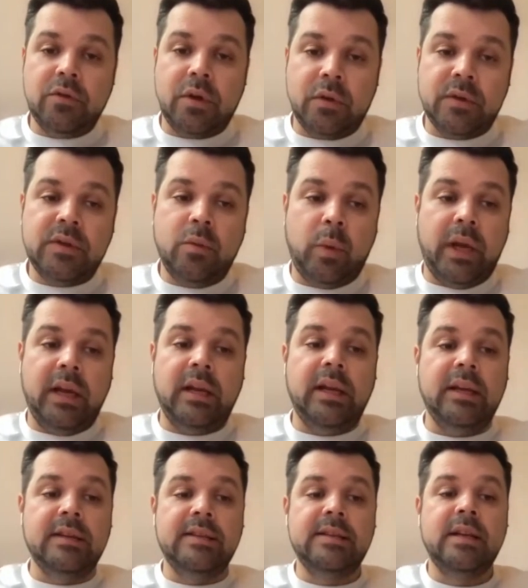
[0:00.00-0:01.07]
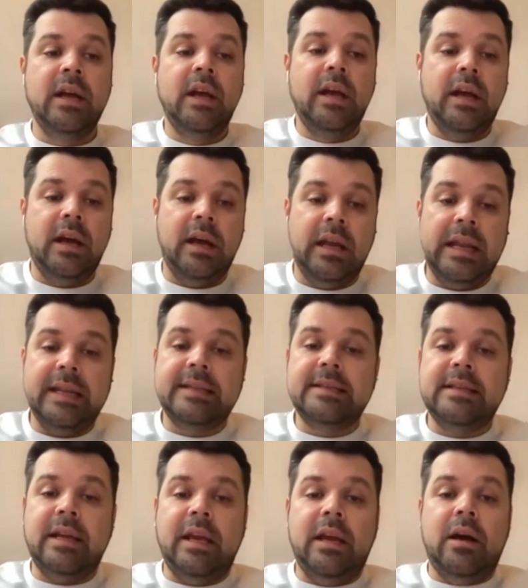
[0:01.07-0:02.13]
euros, when it is
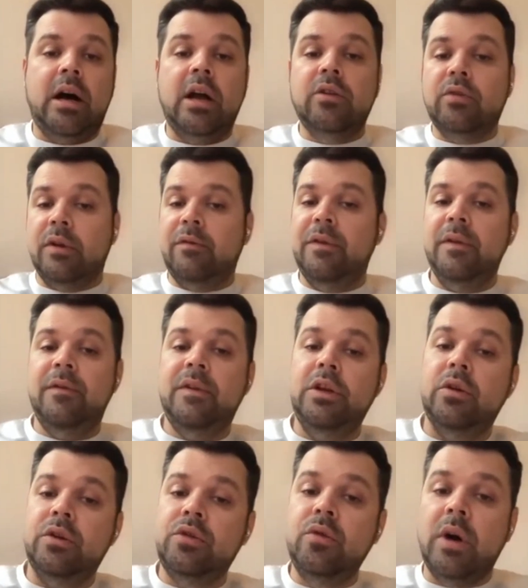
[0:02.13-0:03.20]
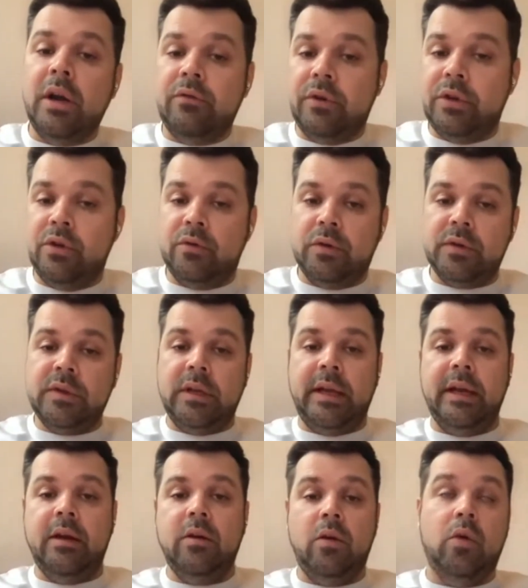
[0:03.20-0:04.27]
let's say 150 or 200
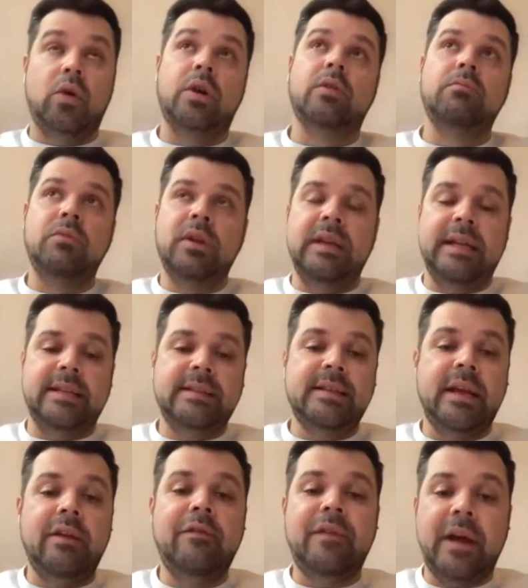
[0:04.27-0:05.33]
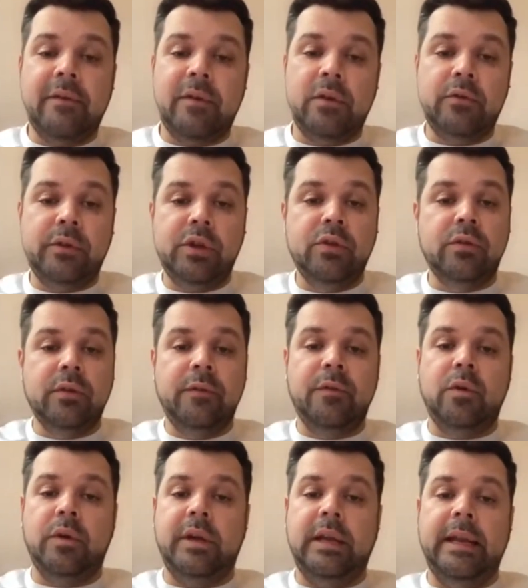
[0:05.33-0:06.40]
euros, or let's say 500 euros
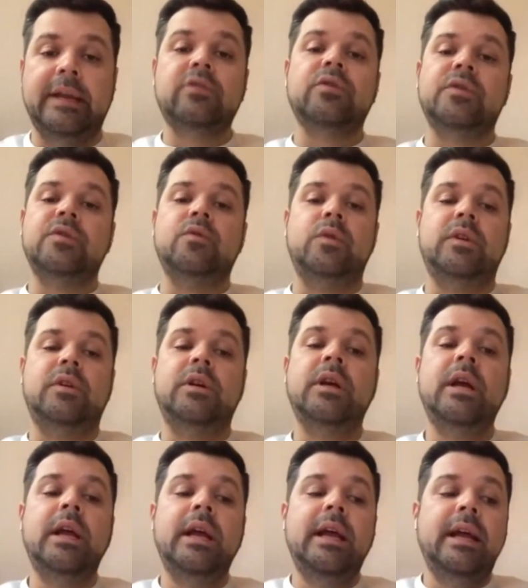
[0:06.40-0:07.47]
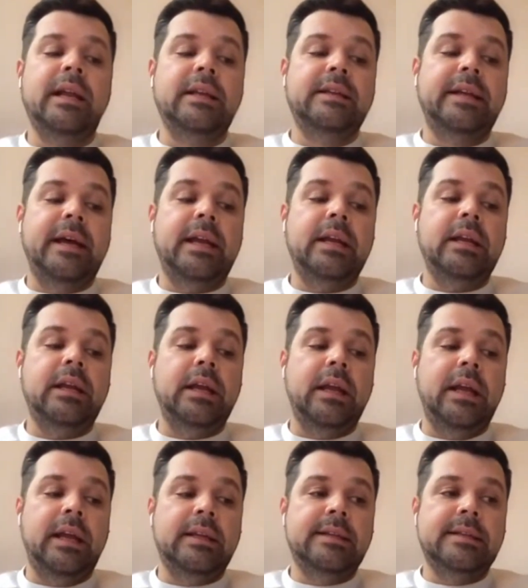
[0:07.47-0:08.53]
for an electro scooter, then
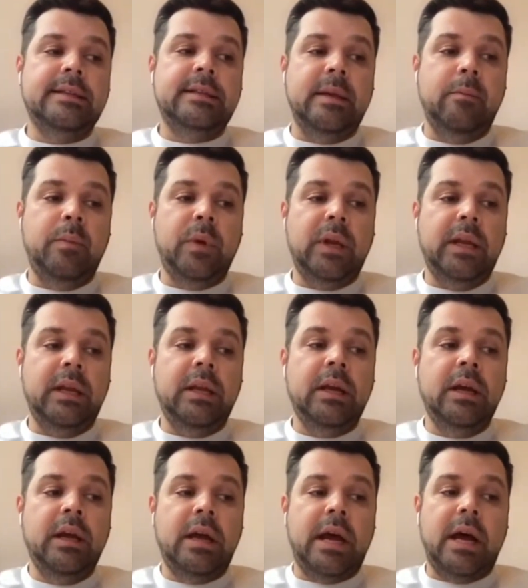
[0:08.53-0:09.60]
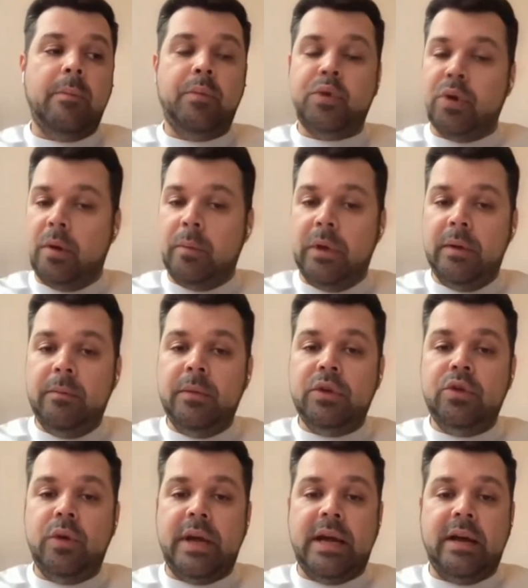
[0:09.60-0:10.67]
it's simply a problem
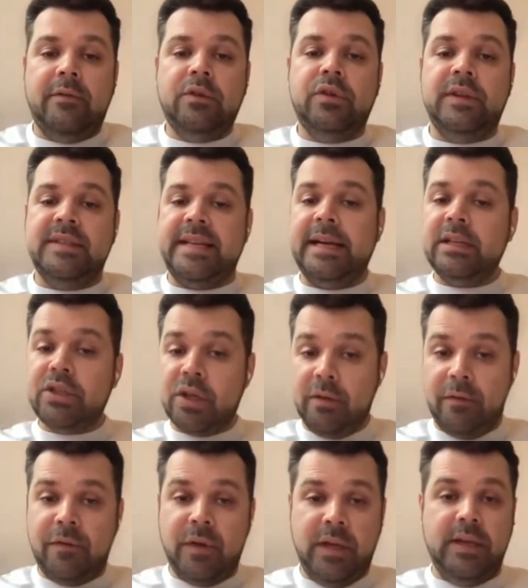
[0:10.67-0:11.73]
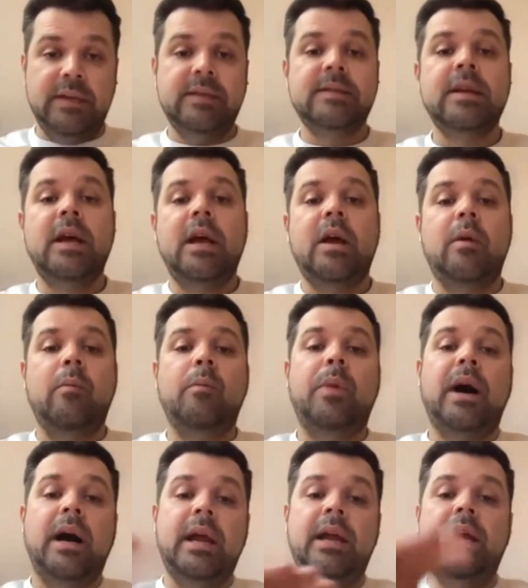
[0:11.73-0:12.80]
to have transaction fees
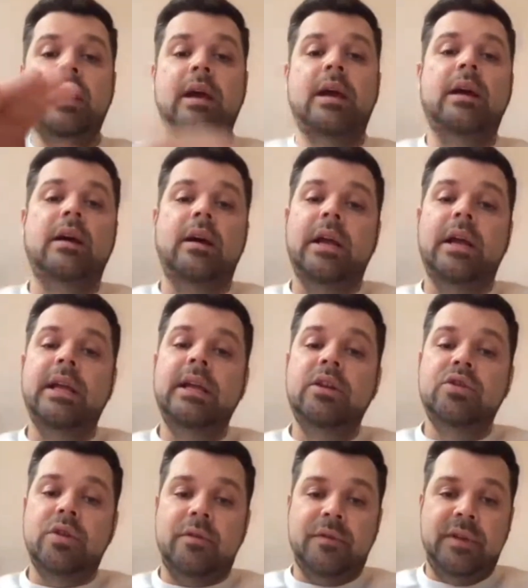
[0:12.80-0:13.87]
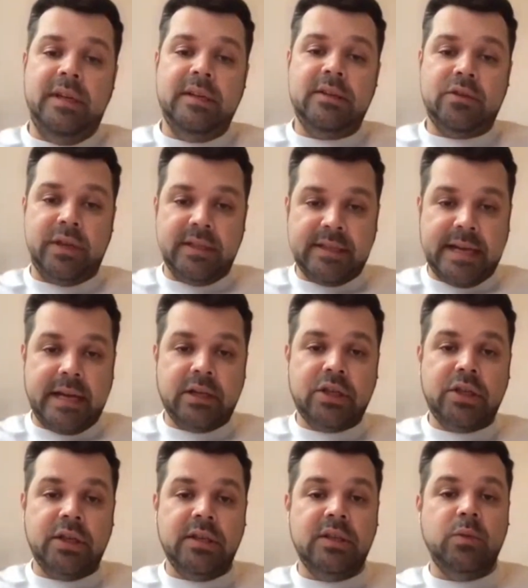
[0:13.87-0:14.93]
by each of these
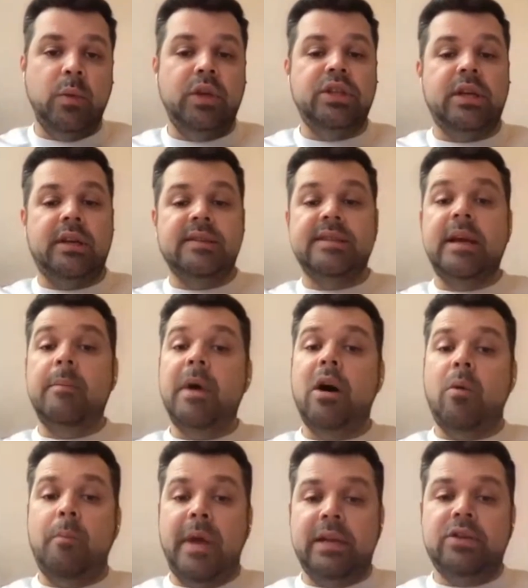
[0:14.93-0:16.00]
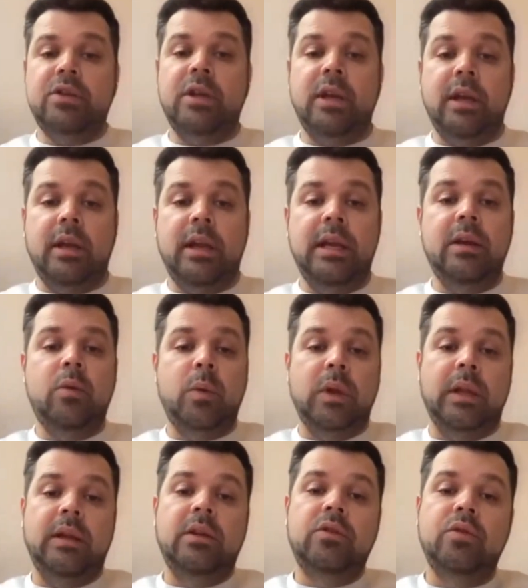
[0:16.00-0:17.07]
transactions, which are somehow matching
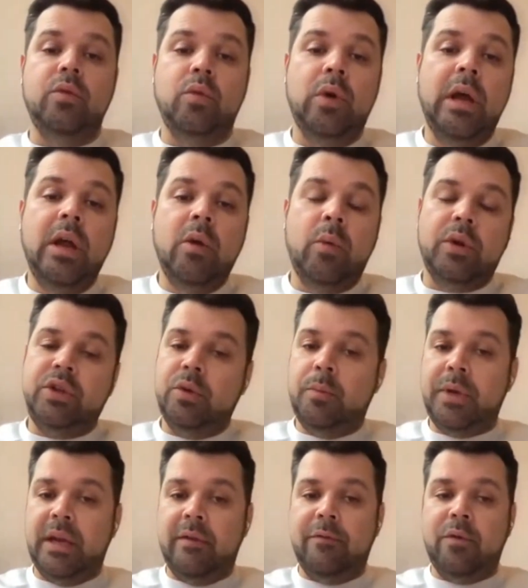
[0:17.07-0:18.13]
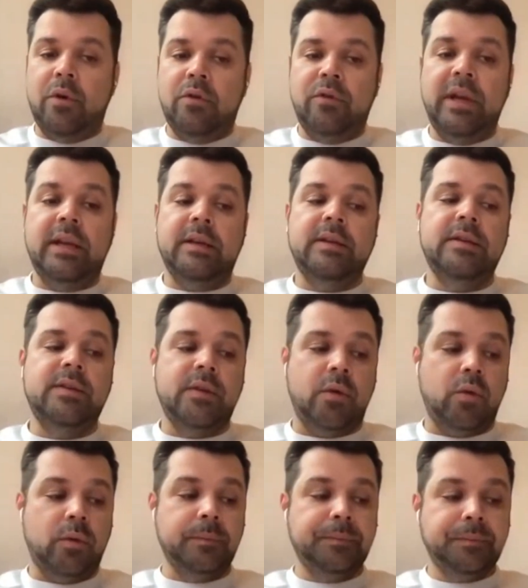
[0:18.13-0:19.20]
equally to what you pay for rent.
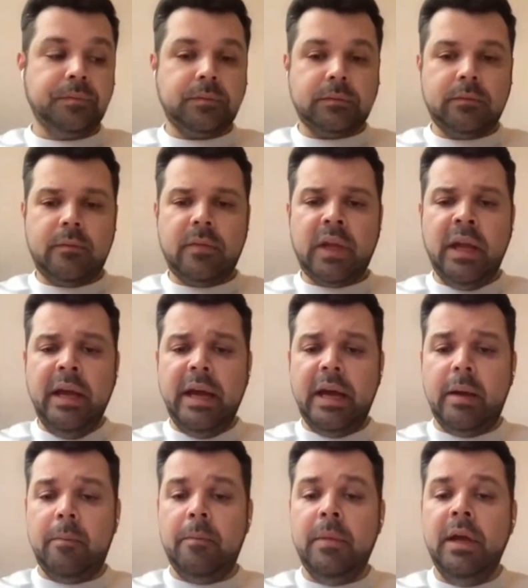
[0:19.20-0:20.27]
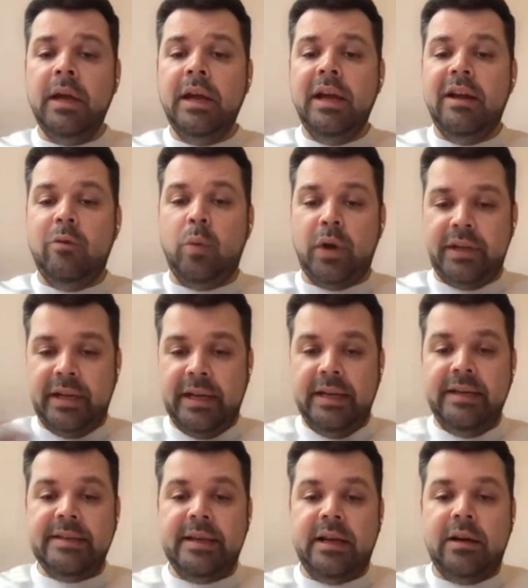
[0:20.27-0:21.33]
So what
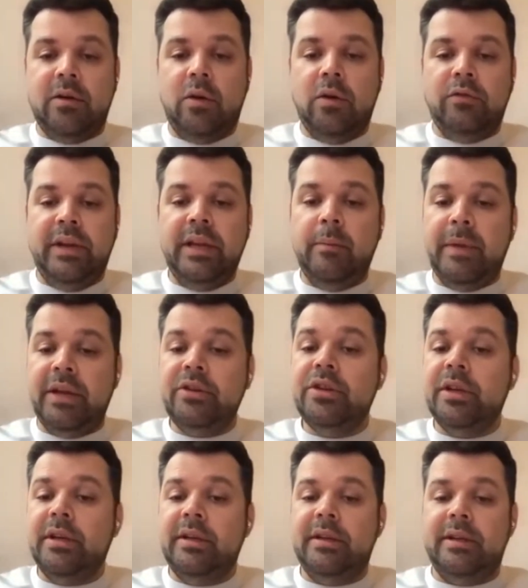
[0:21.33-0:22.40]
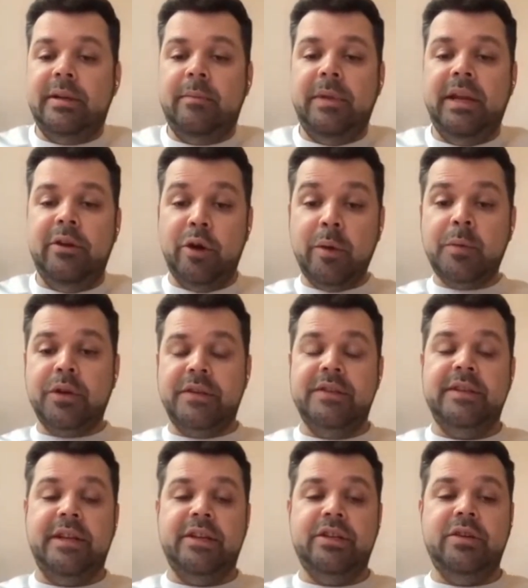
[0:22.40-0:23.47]
Elisa already mentioned in her
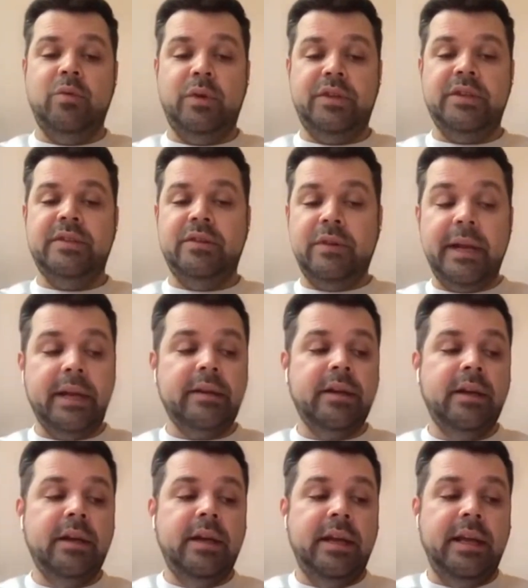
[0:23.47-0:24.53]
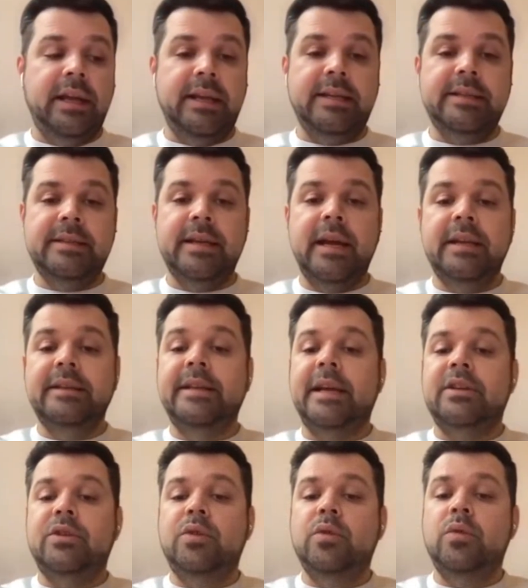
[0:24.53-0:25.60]
presentation, which is great, is
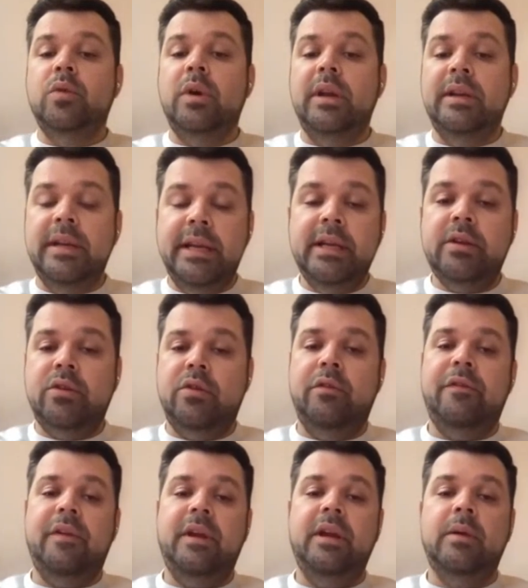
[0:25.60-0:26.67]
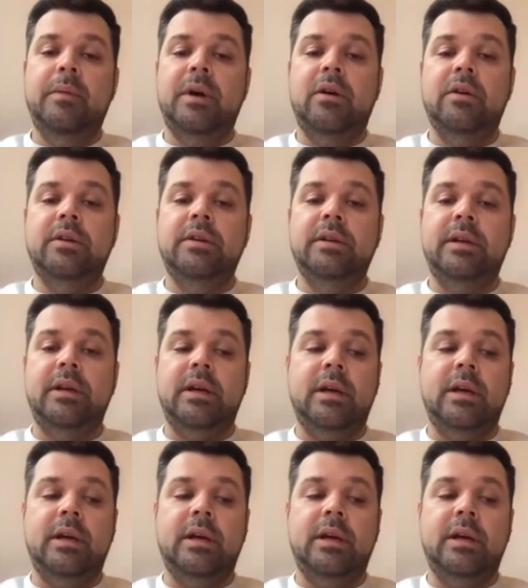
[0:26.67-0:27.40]
that you need to think about